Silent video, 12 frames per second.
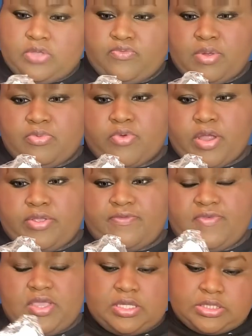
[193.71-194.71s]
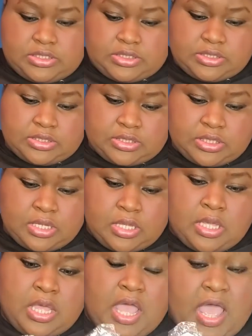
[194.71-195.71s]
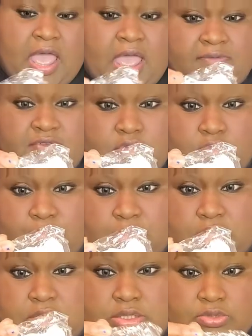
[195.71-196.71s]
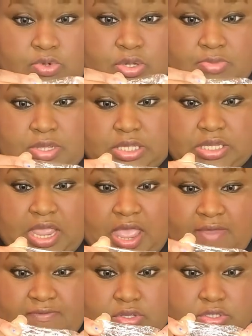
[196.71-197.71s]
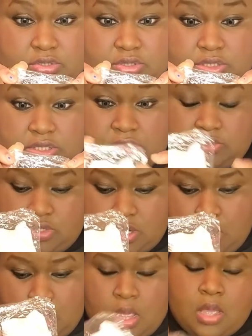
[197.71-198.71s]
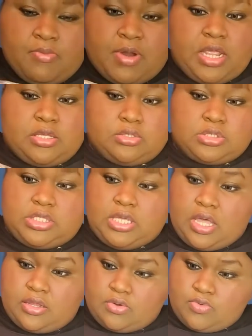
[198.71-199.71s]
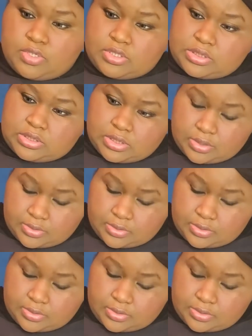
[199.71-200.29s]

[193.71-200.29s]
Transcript: Rub around your face. I haven't opened this one because I haven't used this one. But I used the other ones.